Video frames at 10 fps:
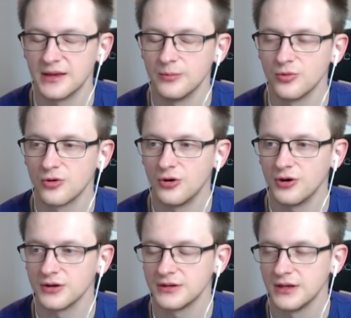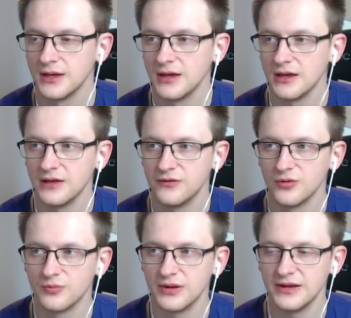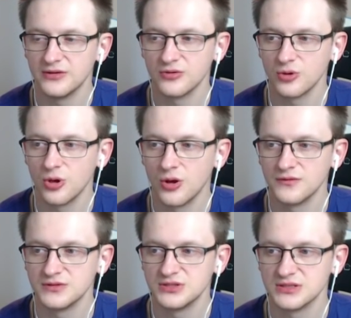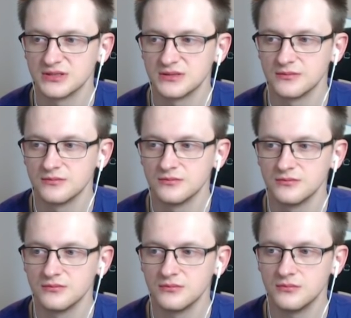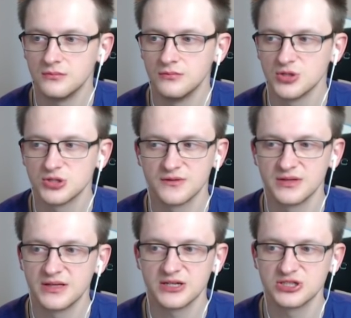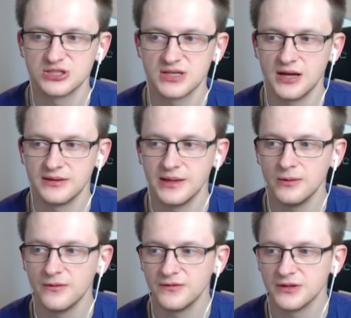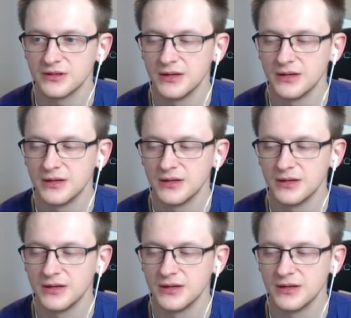card. If you play it on curve, it's just most of the decks just can't deal with it.